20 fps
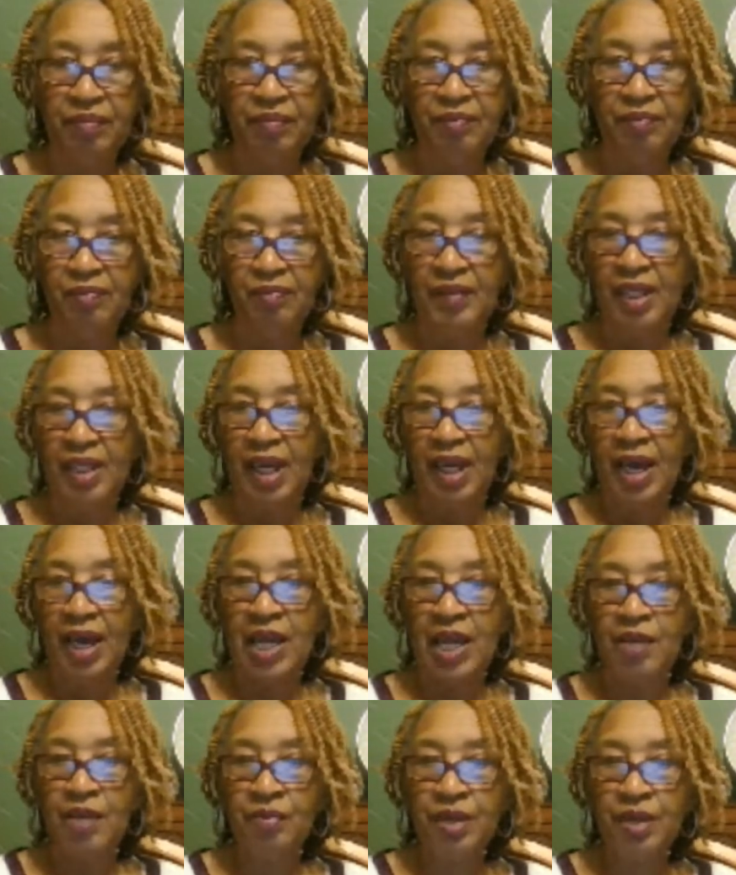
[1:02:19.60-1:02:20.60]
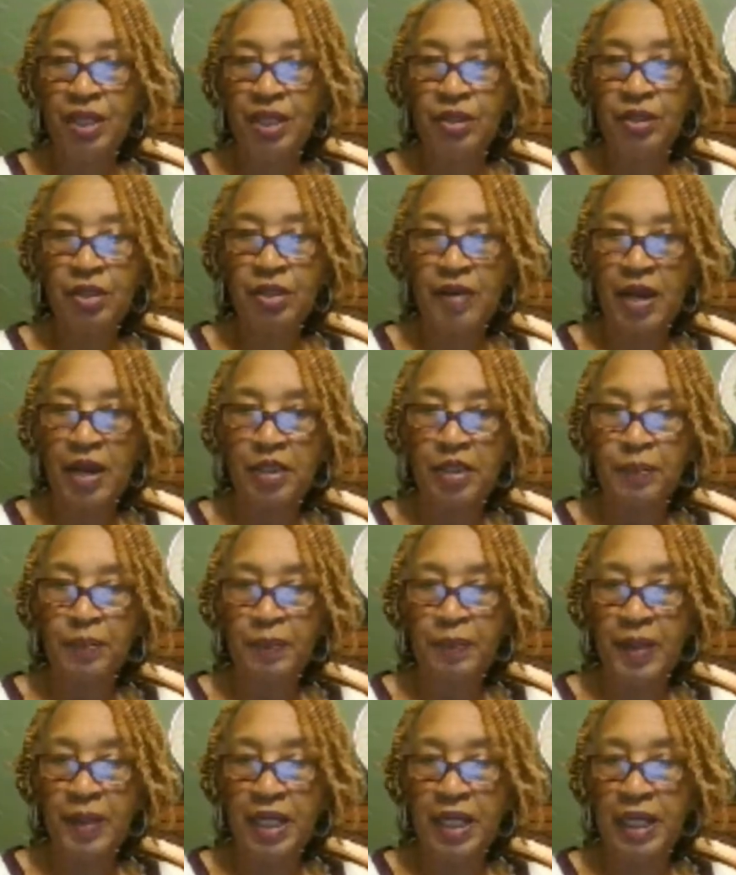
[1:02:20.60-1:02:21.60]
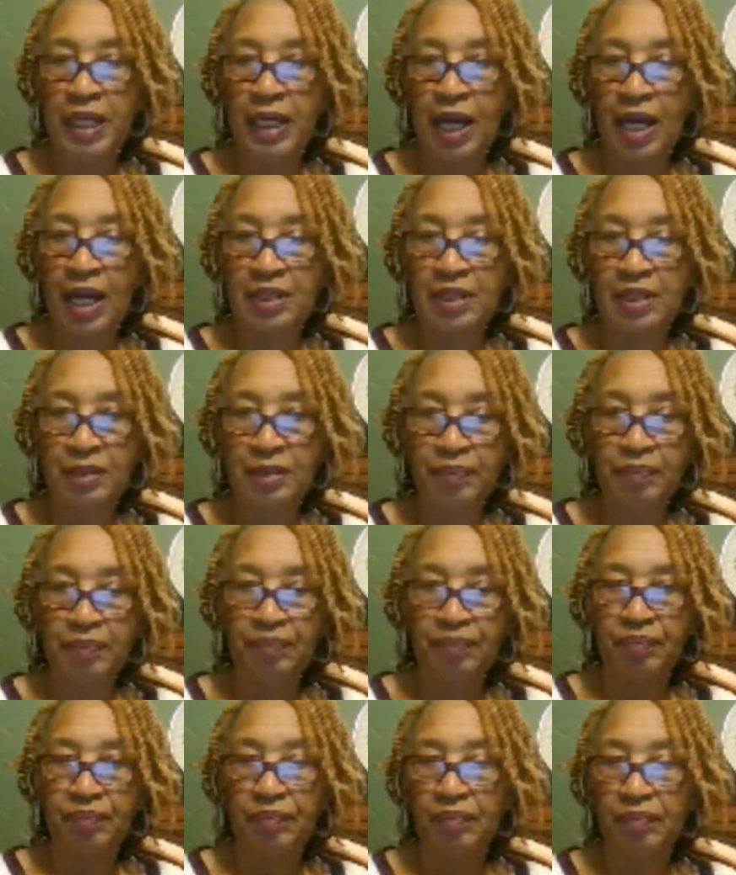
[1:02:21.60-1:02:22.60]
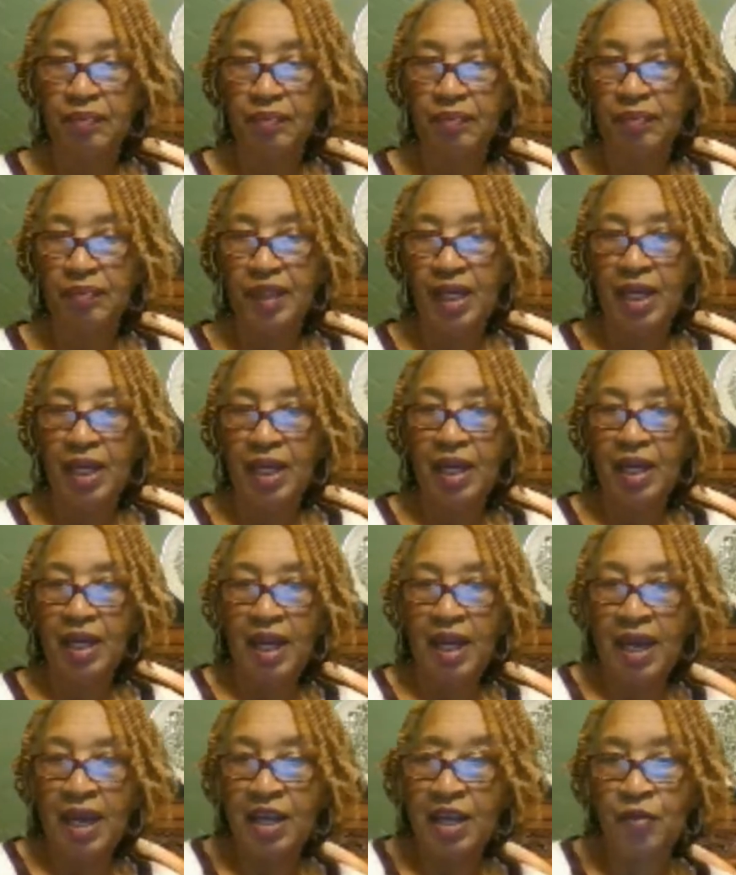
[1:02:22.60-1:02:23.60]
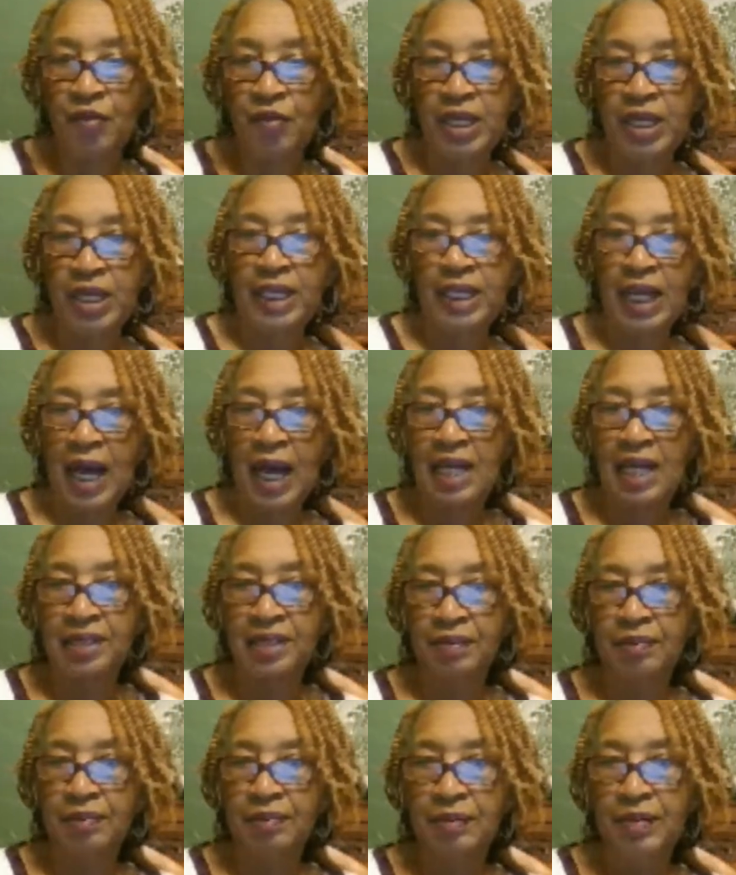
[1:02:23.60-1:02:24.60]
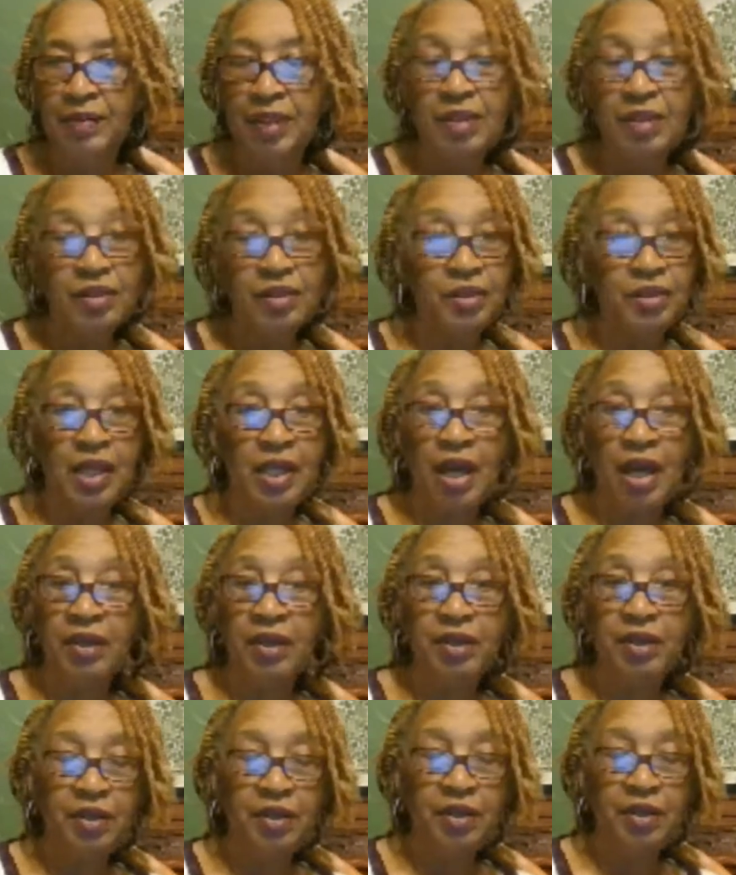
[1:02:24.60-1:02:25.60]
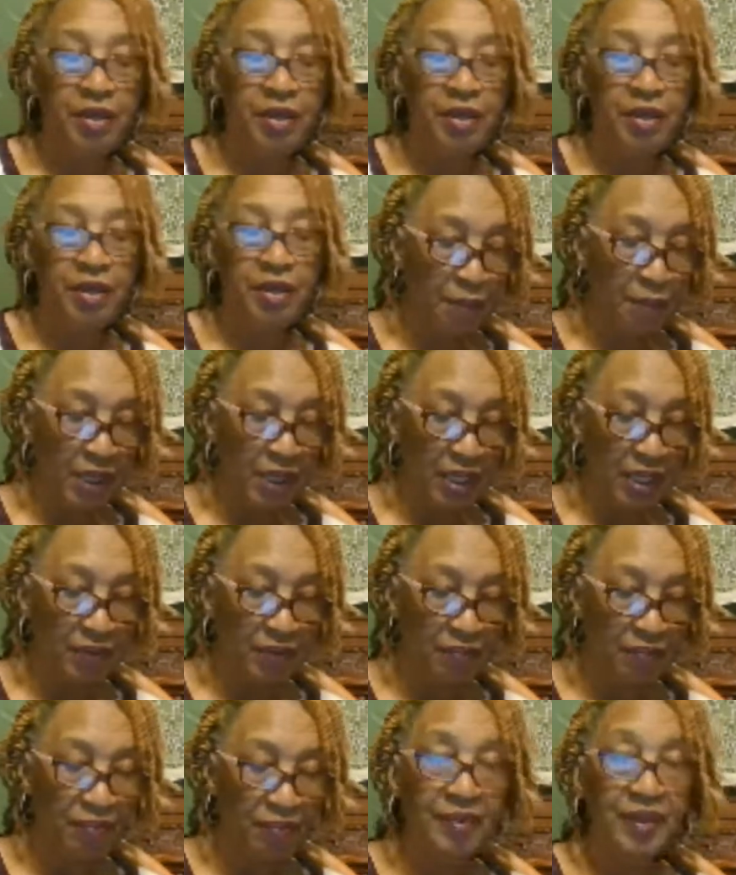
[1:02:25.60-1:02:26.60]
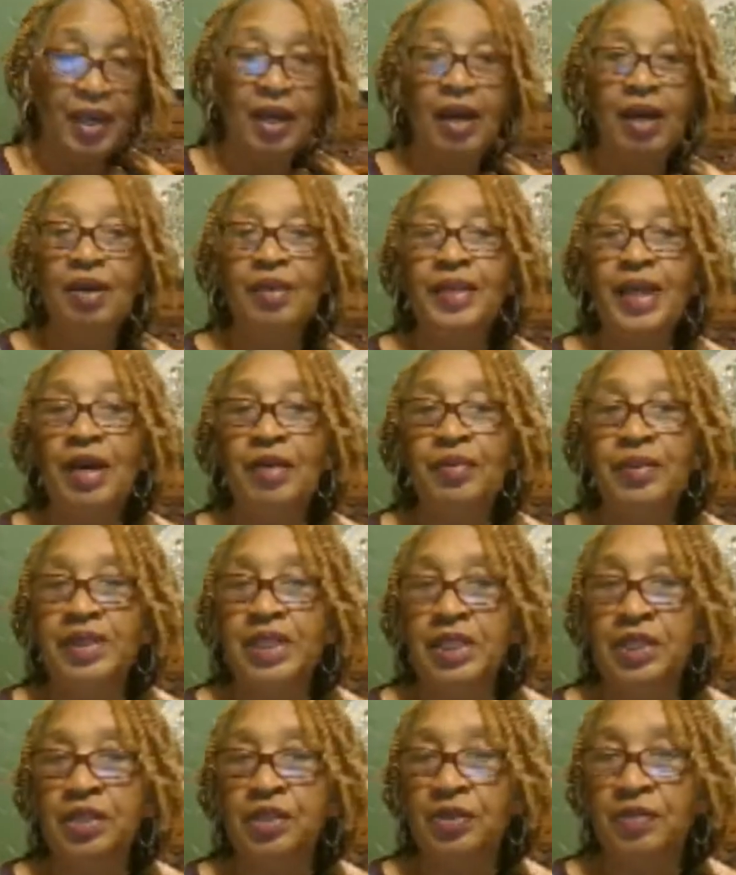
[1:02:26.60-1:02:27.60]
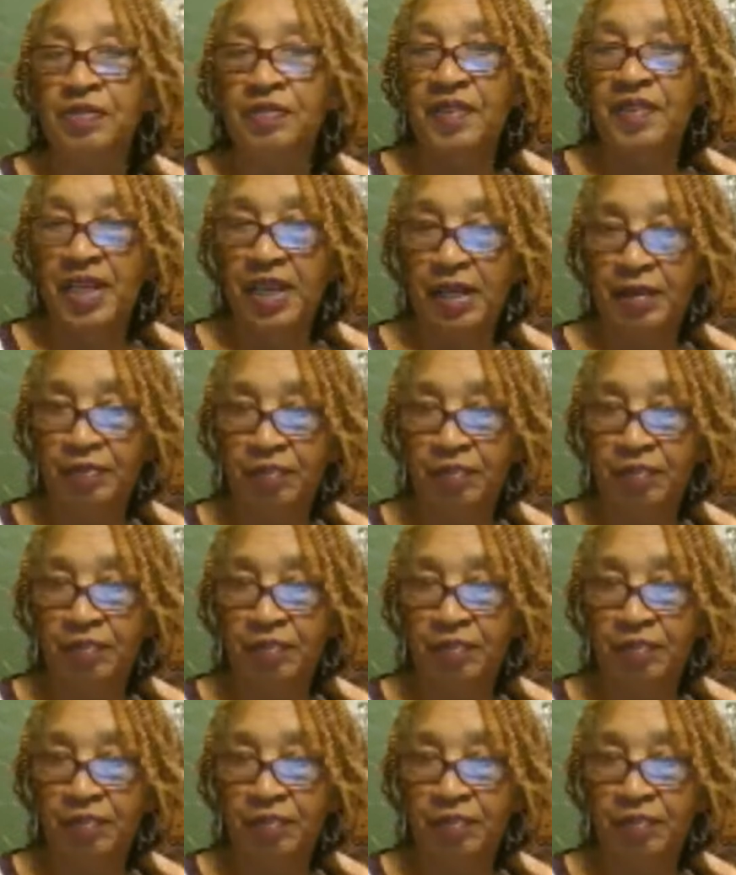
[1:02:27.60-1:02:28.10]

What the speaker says: I ain't one to go around spreading gossip. I ain't one to gossip. So y'all didn't hear that from me. Oh, that was just too funny.